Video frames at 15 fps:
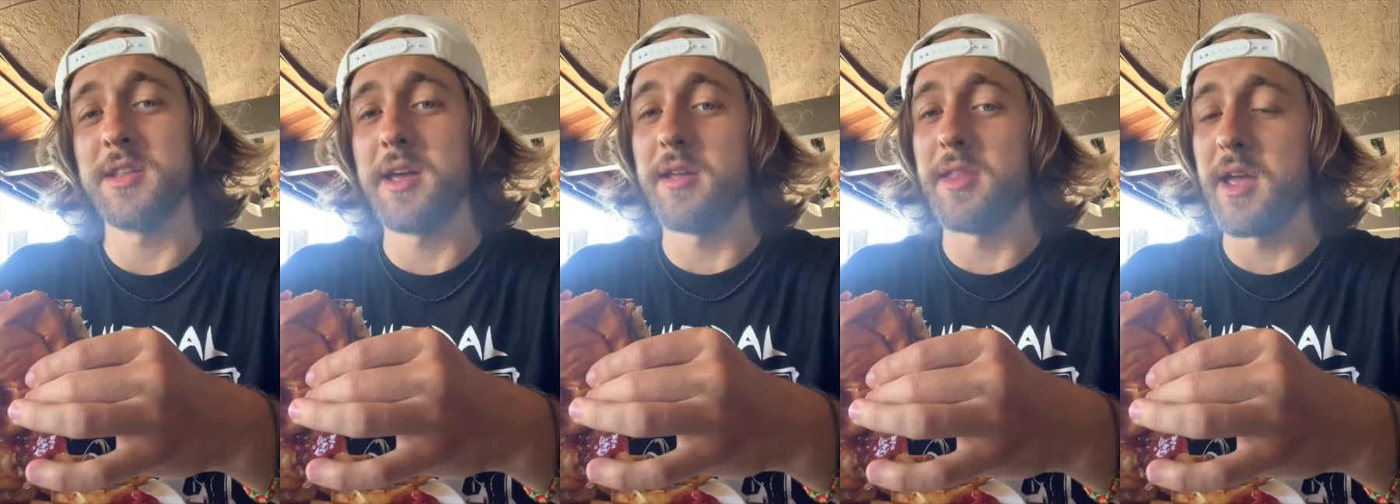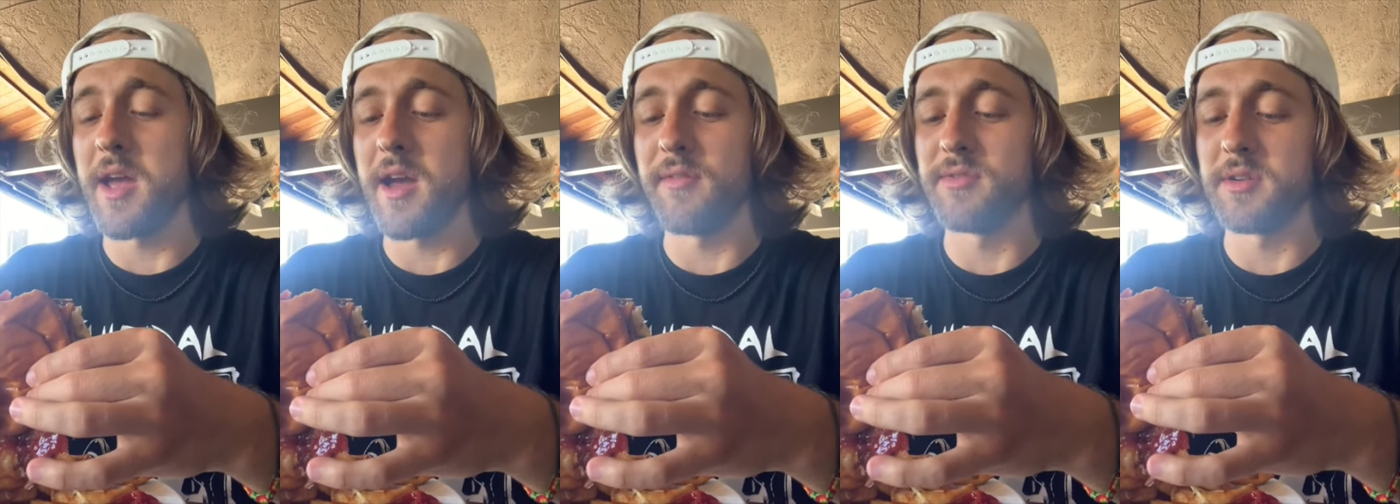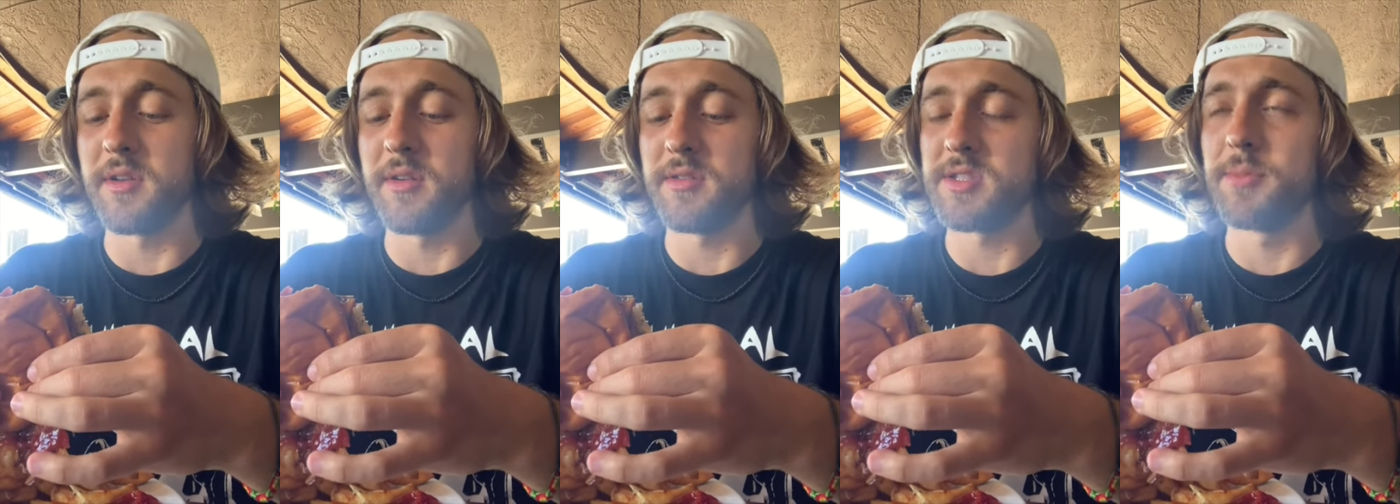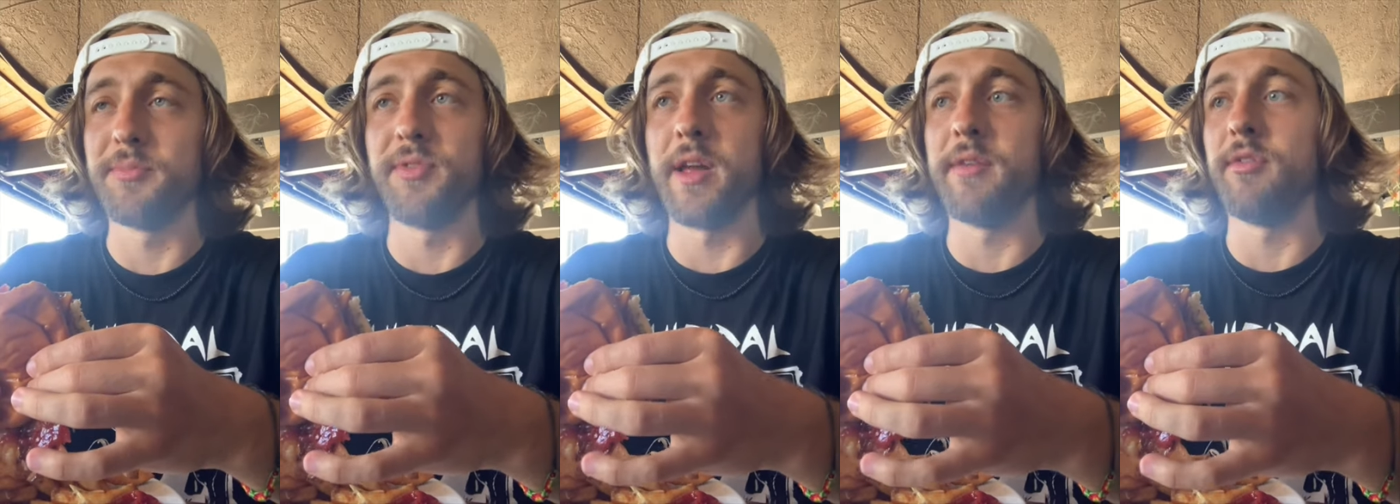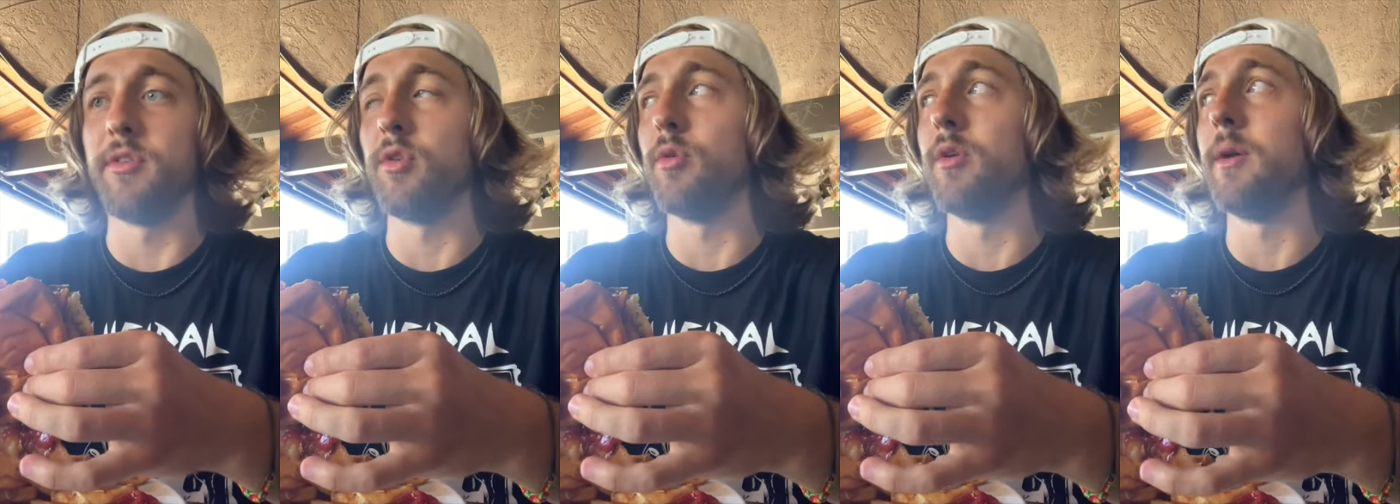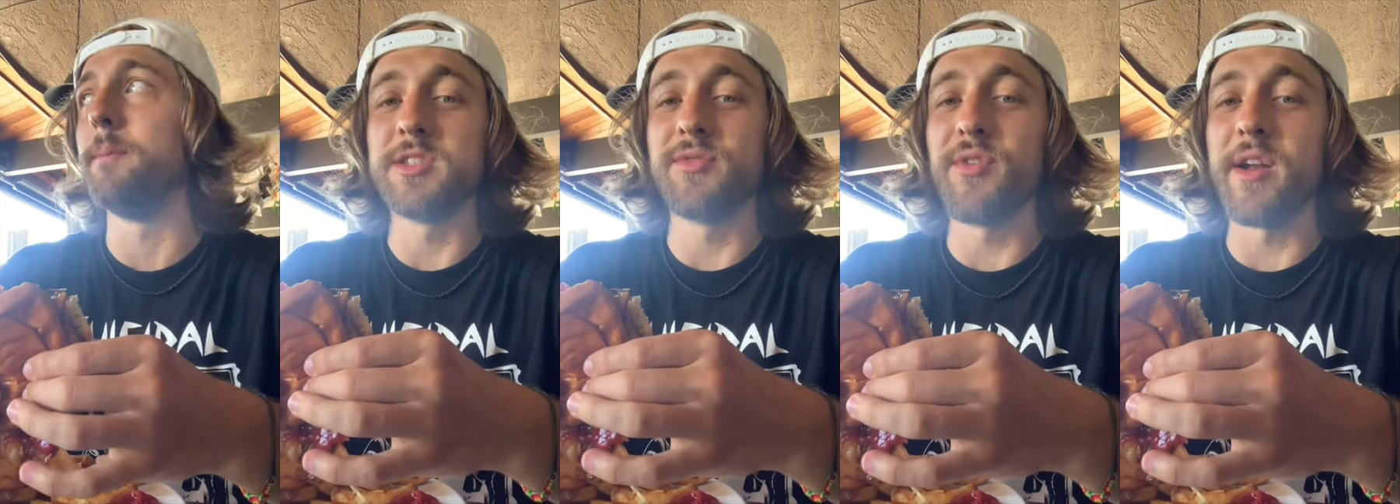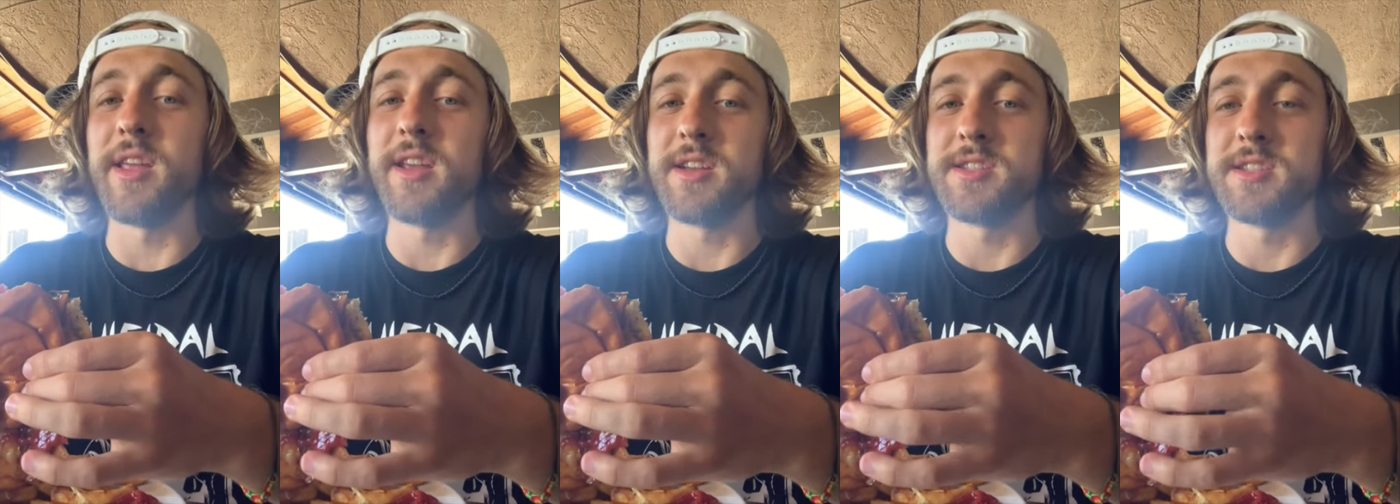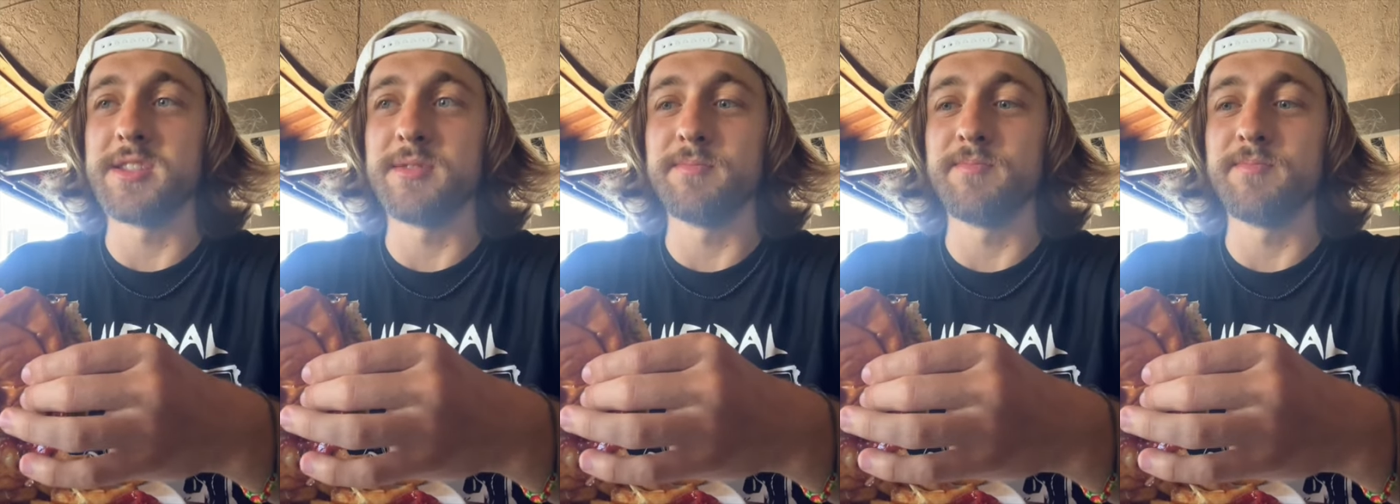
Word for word: They, they have some flavor to it. It's funny because it's